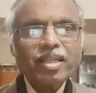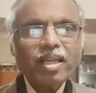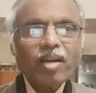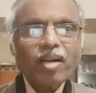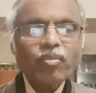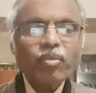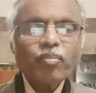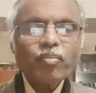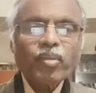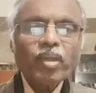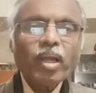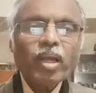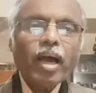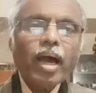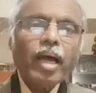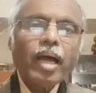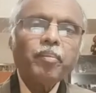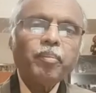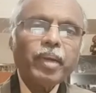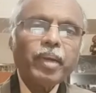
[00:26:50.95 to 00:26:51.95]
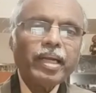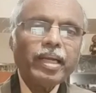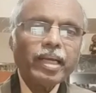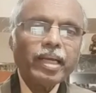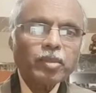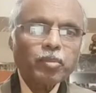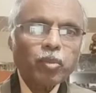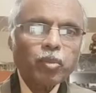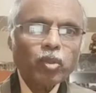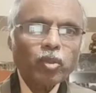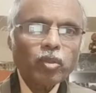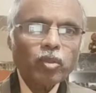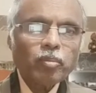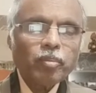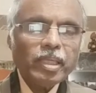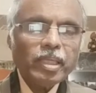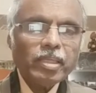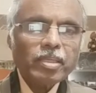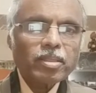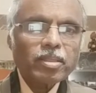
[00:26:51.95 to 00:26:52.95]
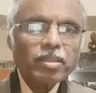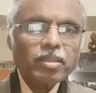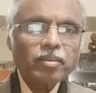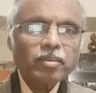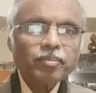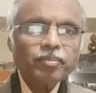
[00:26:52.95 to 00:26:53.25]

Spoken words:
of unpaid export bills.